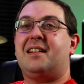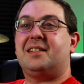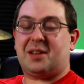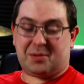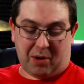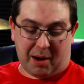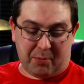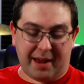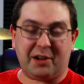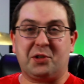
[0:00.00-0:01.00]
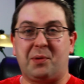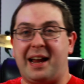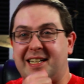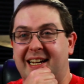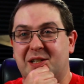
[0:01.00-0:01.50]
So is Rob Reiner
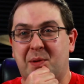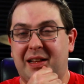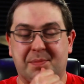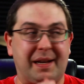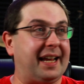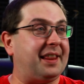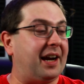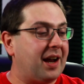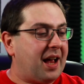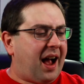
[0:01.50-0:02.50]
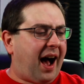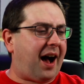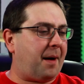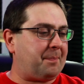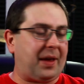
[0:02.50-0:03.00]
directing as well as being in there.
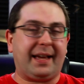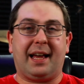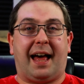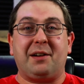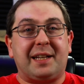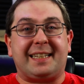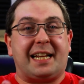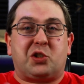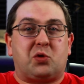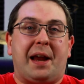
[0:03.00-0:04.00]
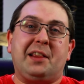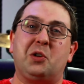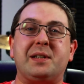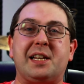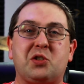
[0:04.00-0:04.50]
I don't think that trailer
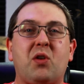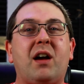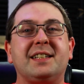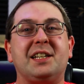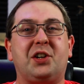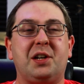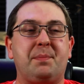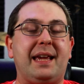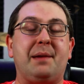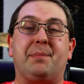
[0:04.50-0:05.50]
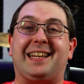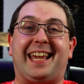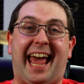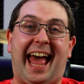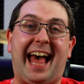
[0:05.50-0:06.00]
was as strong as it could be, but the
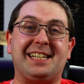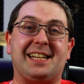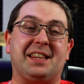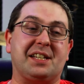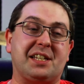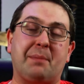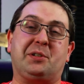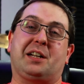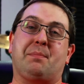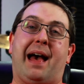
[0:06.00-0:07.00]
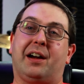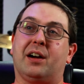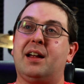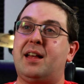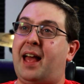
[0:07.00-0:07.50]
cast and the subject
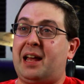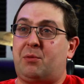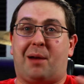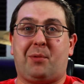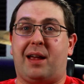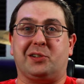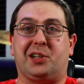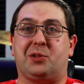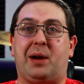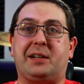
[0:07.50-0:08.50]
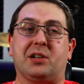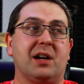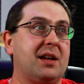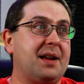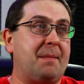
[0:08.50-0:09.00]
matter, and Rob Reiner's a good director,
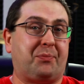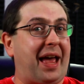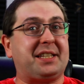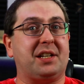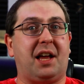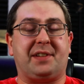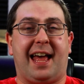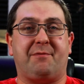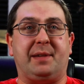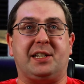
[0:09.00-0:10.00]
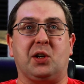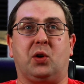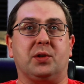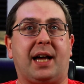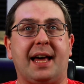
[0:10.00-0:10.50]
that's enough to have me
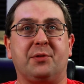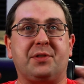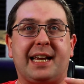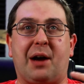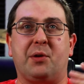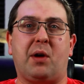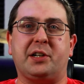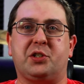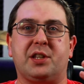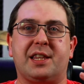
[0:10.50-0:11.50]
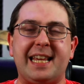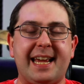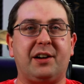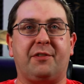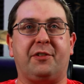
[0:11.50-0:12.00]
sold. I don't think I would rush to the
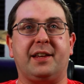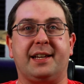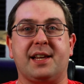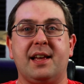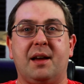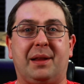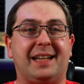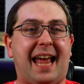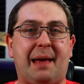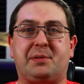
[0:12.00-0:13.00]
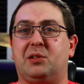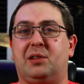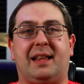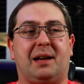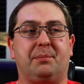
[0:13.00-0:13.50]
theater for this, but that's
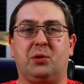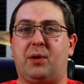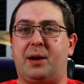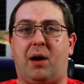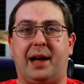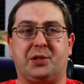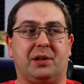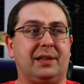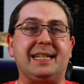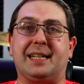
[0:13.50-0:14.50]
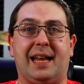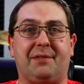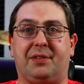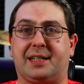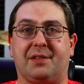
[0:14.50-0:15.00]
absolutely like a Blu-ray watch, or at least a
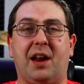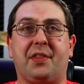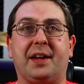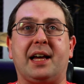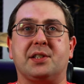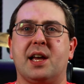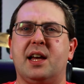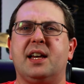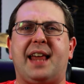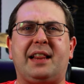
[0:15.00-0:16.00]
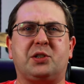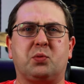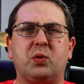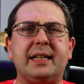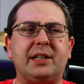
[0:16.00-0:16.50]
Netflix, if nothing else. That looks
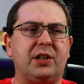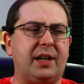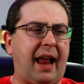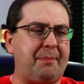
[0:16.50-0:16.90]
really good.